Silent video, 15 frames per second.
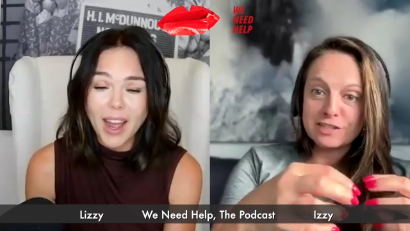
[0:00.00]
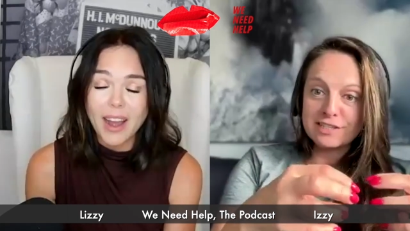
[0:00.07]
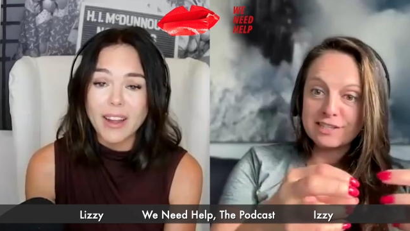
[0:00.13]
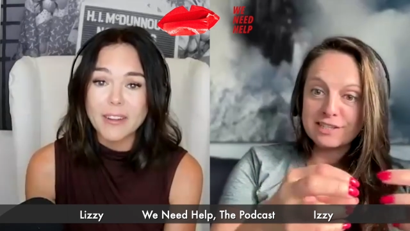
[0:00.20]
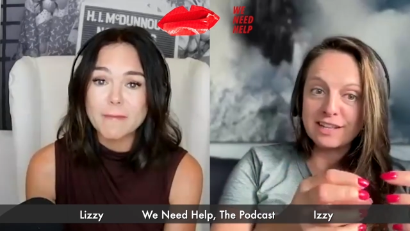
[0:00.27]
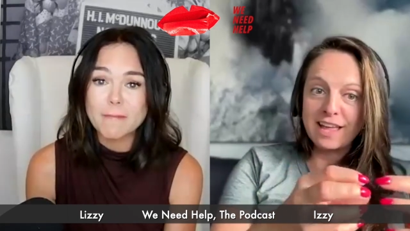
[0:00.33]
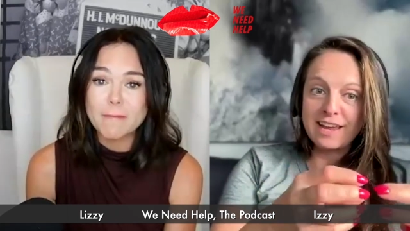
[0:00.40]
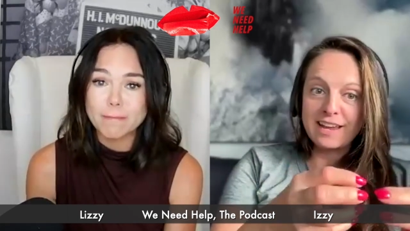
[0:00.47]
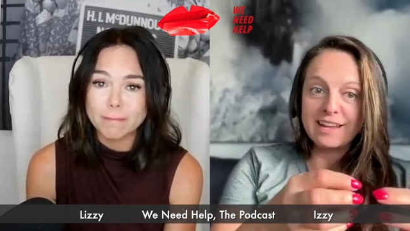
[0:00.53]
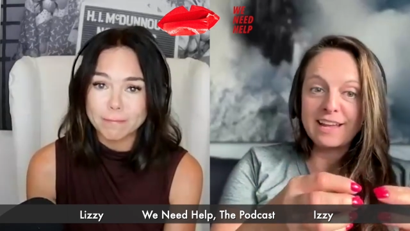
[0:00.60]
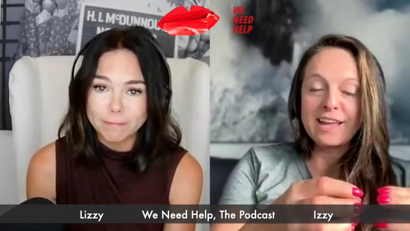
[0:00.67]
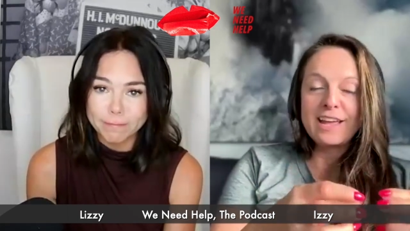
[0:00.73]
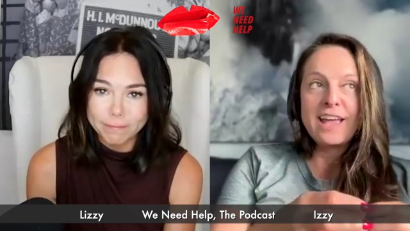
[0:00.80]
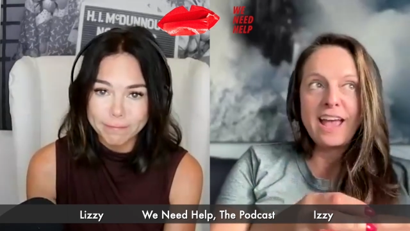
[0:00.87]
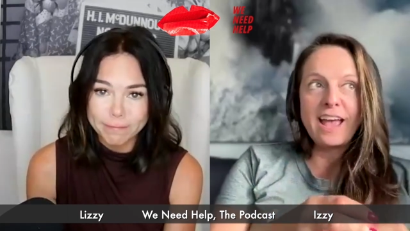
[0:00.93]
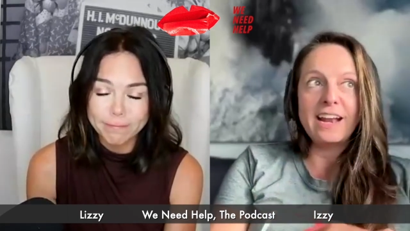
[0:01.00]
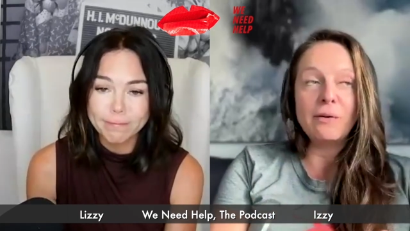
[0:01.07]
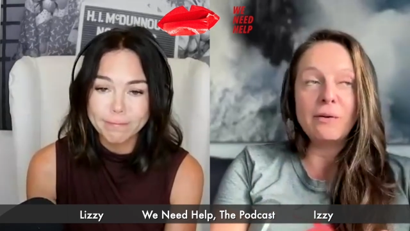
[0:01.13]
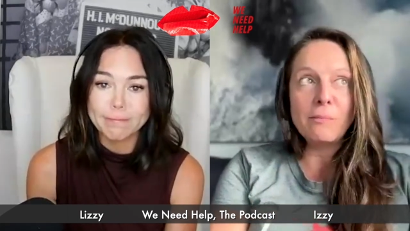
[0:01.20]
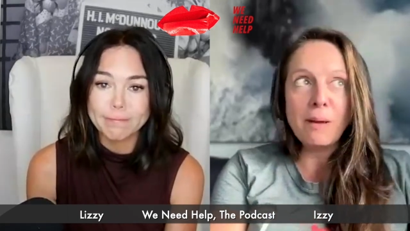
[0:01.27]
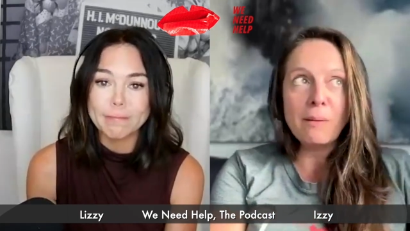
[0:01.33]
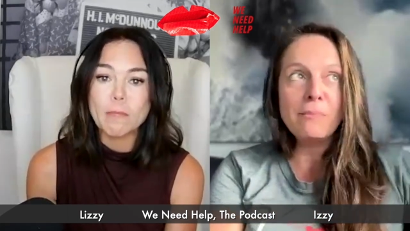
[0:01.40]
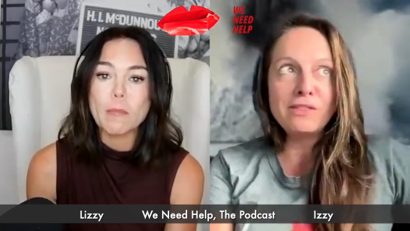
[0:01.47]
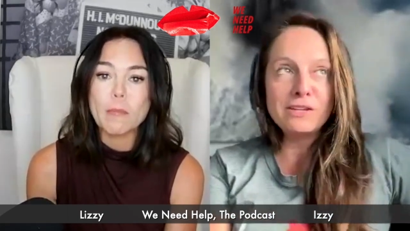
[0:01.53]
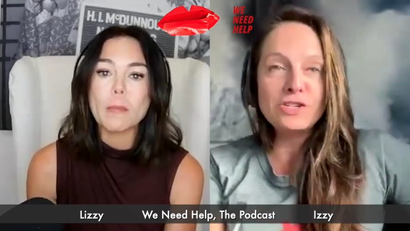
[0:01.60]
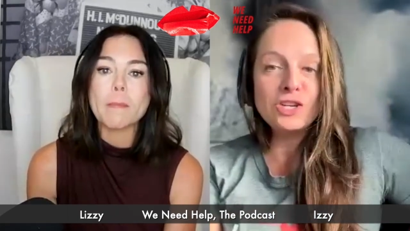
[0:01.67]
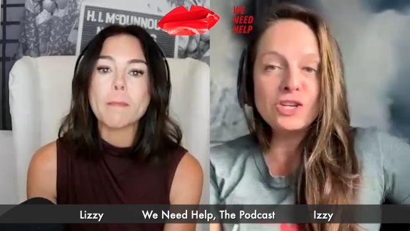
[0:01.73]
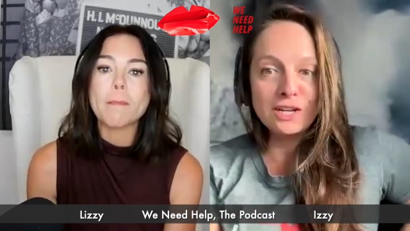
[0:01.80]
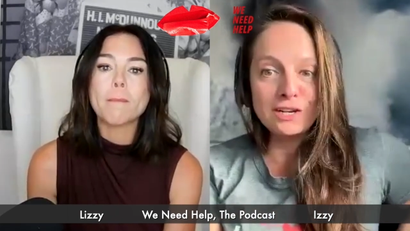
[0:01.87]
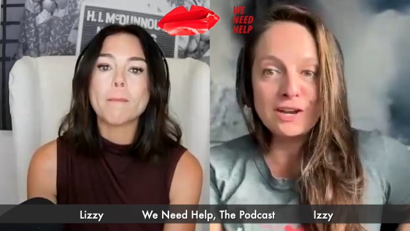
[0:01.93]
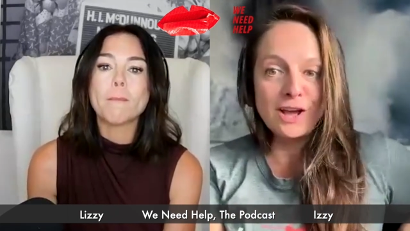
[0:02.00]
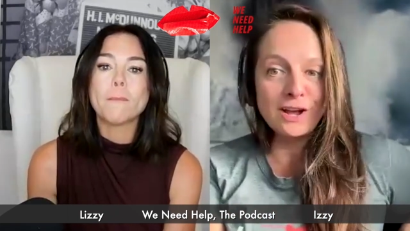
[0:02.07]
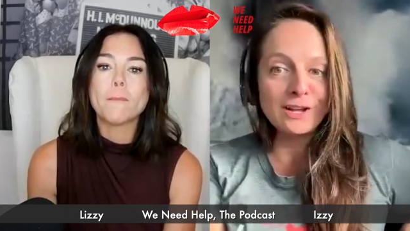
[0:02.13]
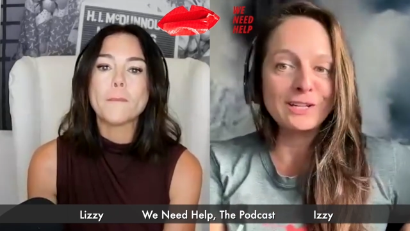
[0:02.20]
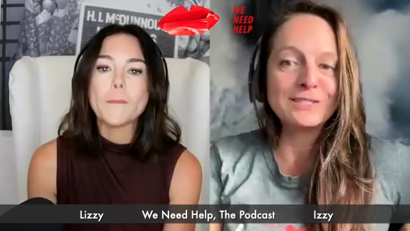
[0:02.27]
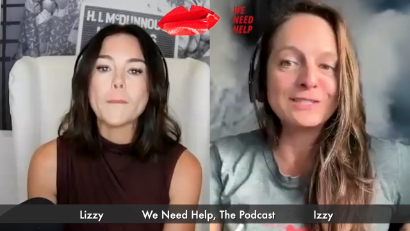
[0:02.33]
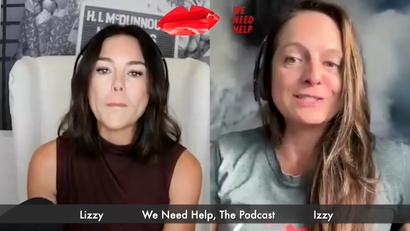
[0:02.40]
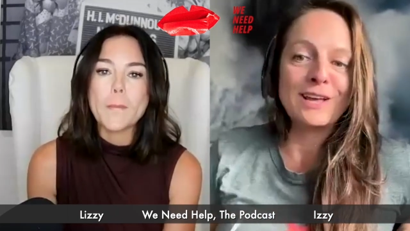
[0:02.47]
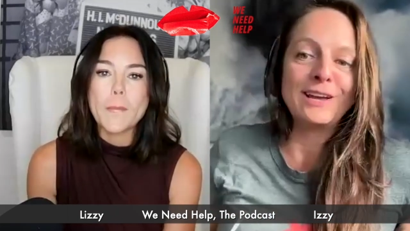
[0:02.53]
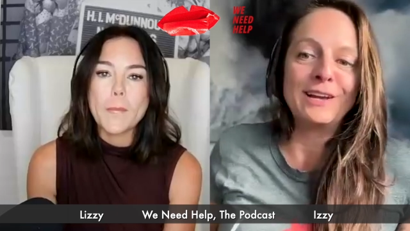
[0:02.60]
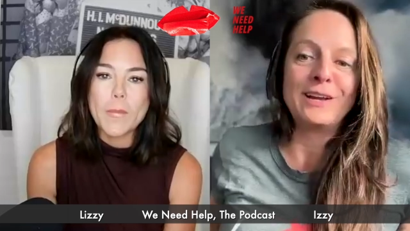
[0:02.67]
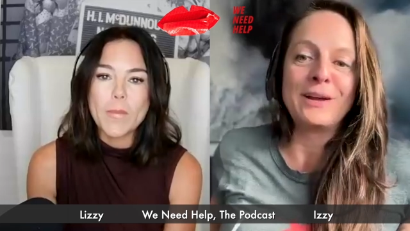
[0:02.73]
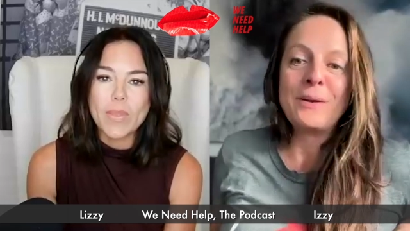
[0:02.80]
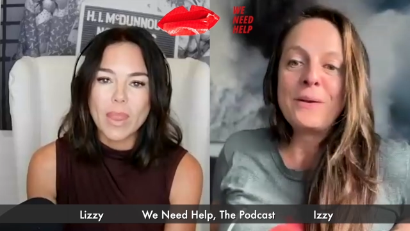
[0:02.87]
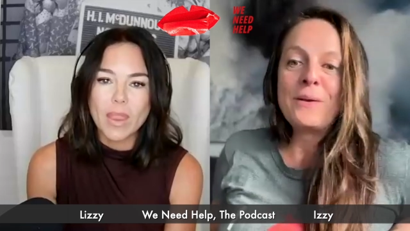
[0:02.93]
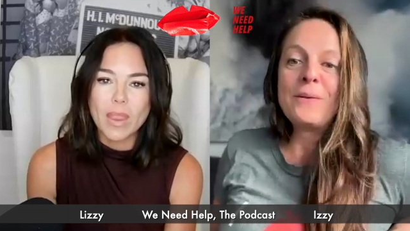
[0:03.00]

Speaker 1: Yeah. Like, and I remember the chicken nuggets, like